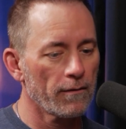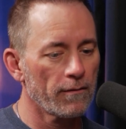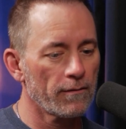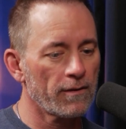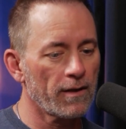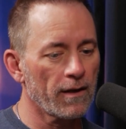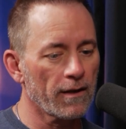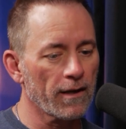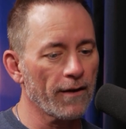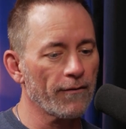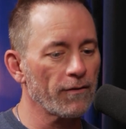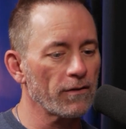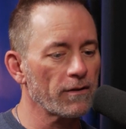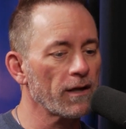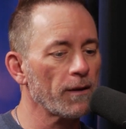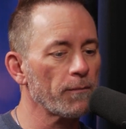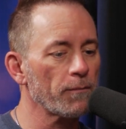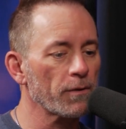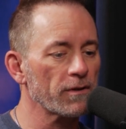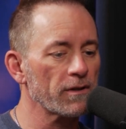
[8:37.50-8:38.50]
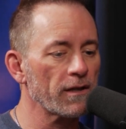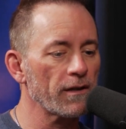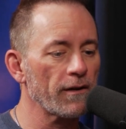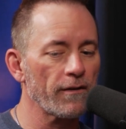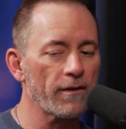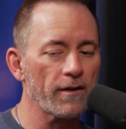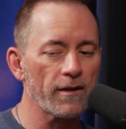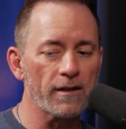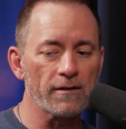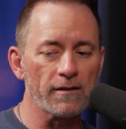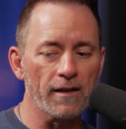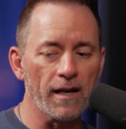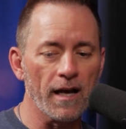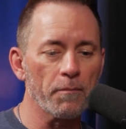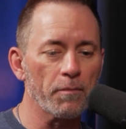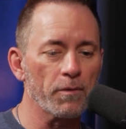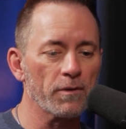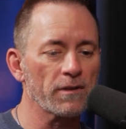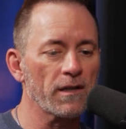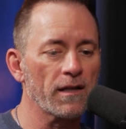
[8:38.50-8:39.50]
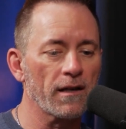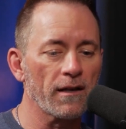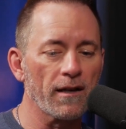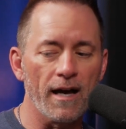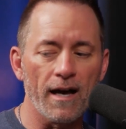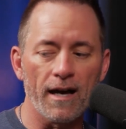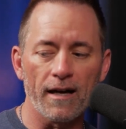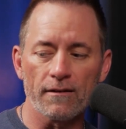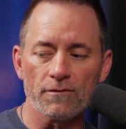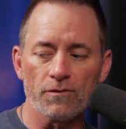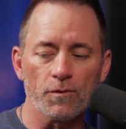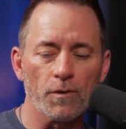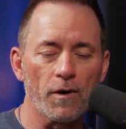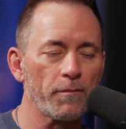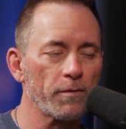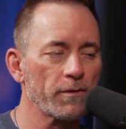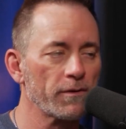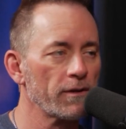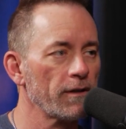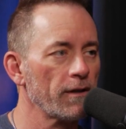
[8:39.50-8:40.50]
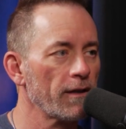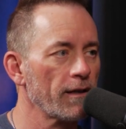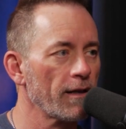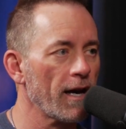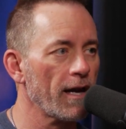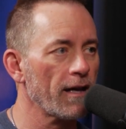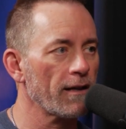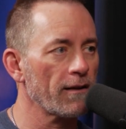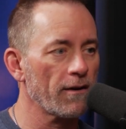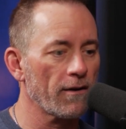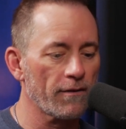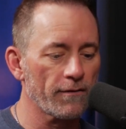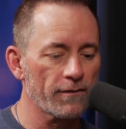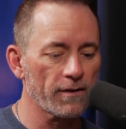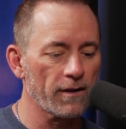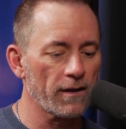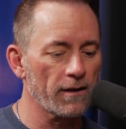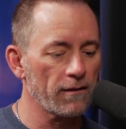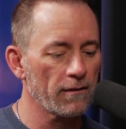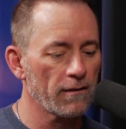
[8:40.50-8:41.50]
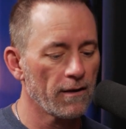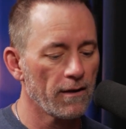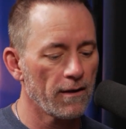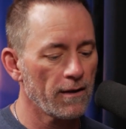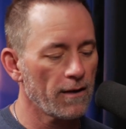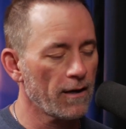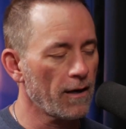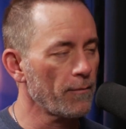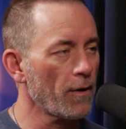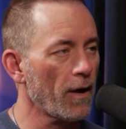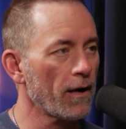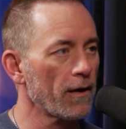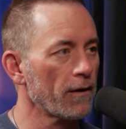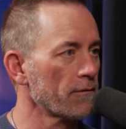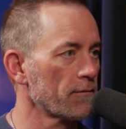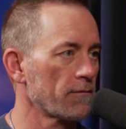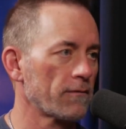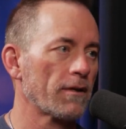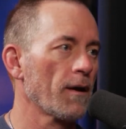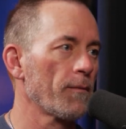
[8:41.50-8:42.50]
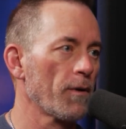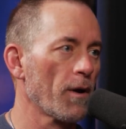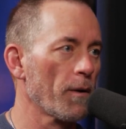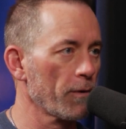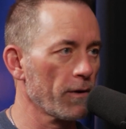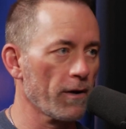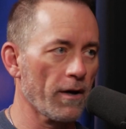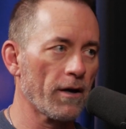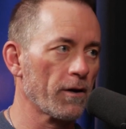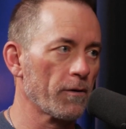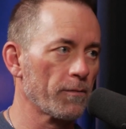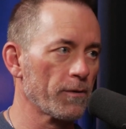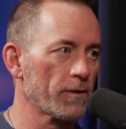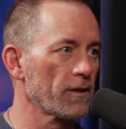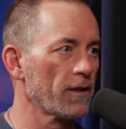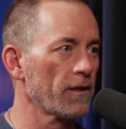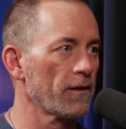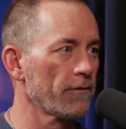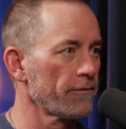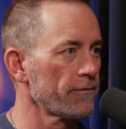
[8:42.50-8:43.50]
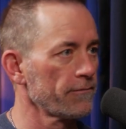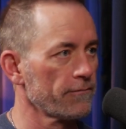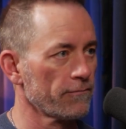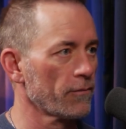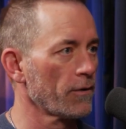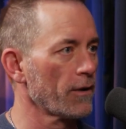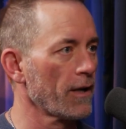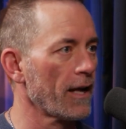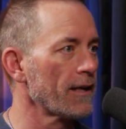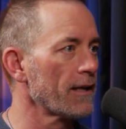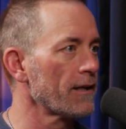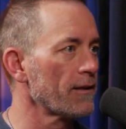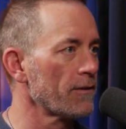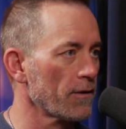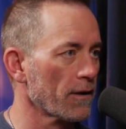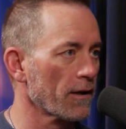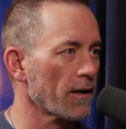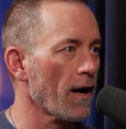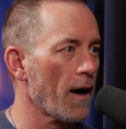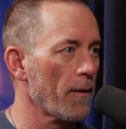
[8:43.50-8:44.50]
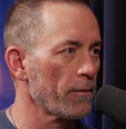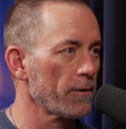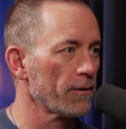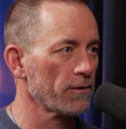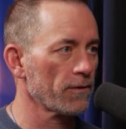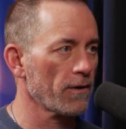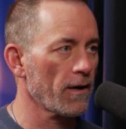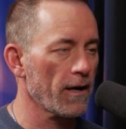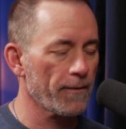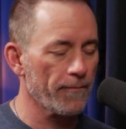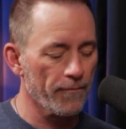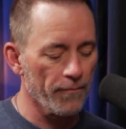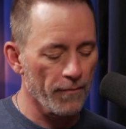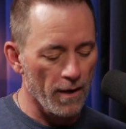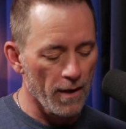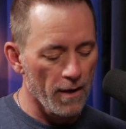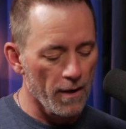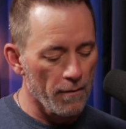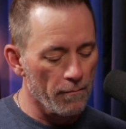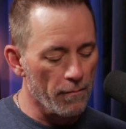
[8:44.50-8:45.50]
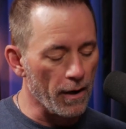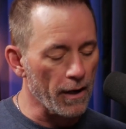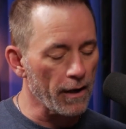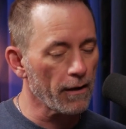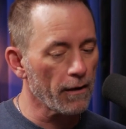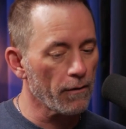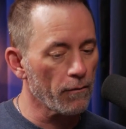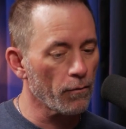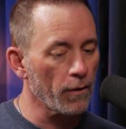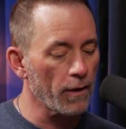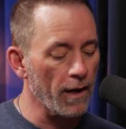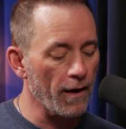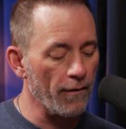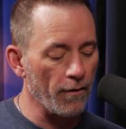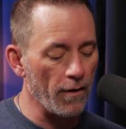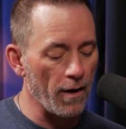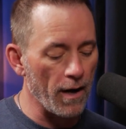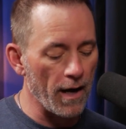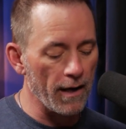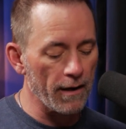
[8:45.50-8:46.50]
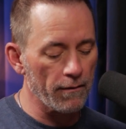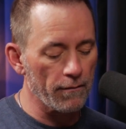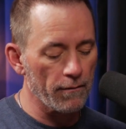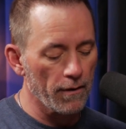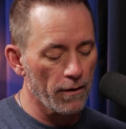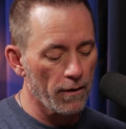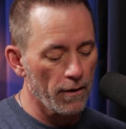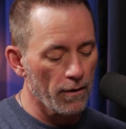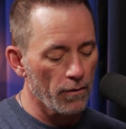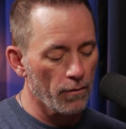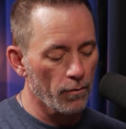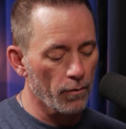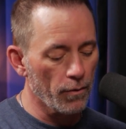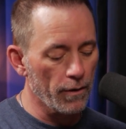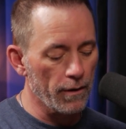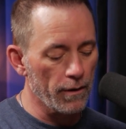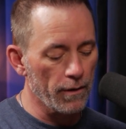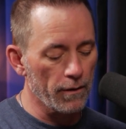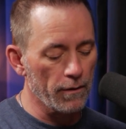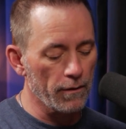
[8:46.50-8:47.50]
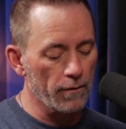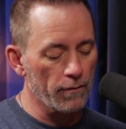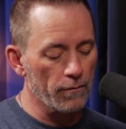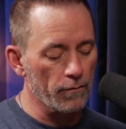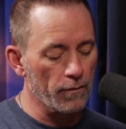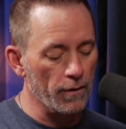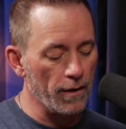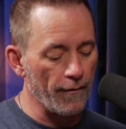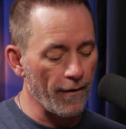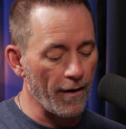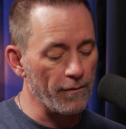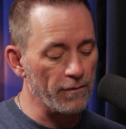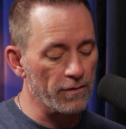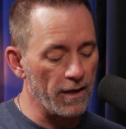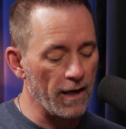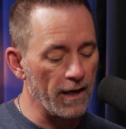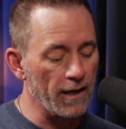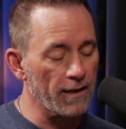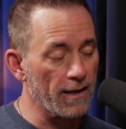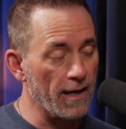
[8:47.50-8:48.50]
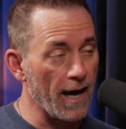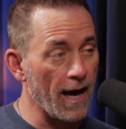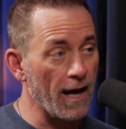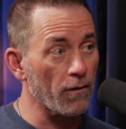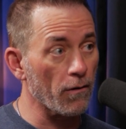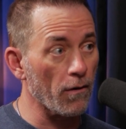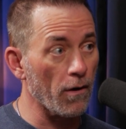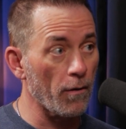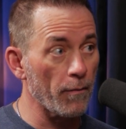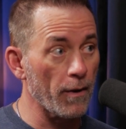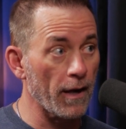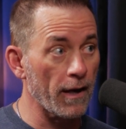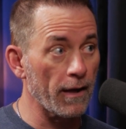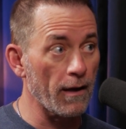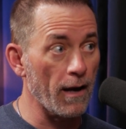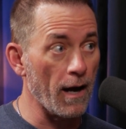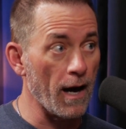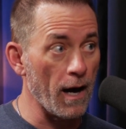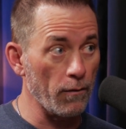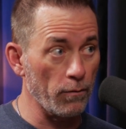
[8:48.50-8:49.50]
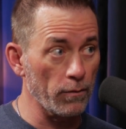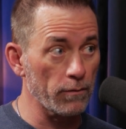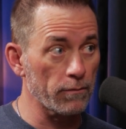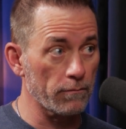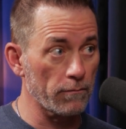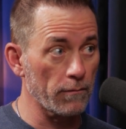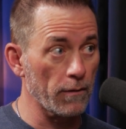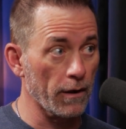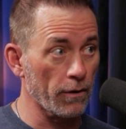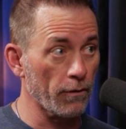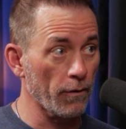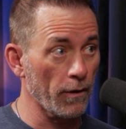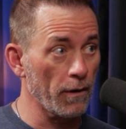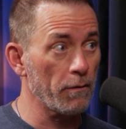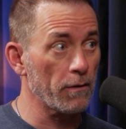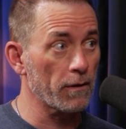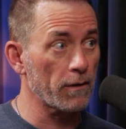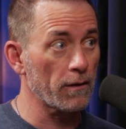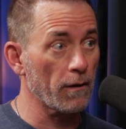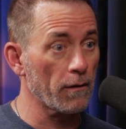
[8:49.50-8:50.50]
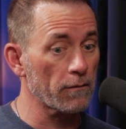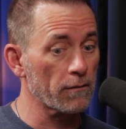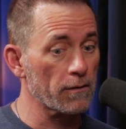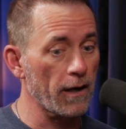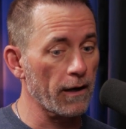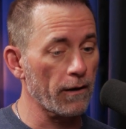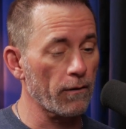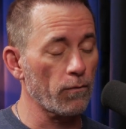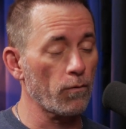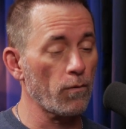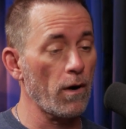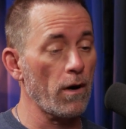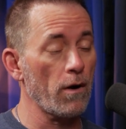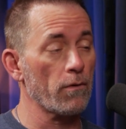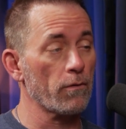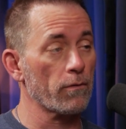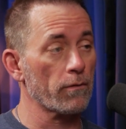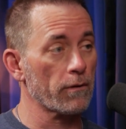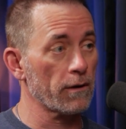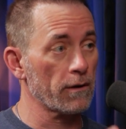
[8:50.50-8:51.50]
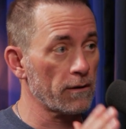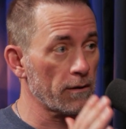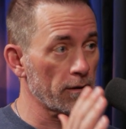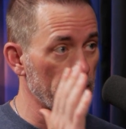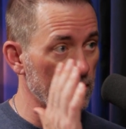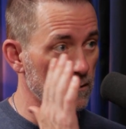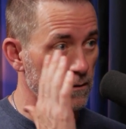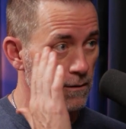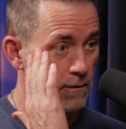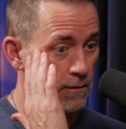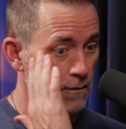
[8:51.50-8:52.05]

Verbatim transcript: t- giving 10% of this and 8% of that and 12% percent mm-hmm. of that. And then all of a sudden I'm not uh, coming up with 100% of what I need to accomplish. Right? right. But whenever I would whenever I was taking the Adderall, man, I will agree with you. I was like, whoa, this is,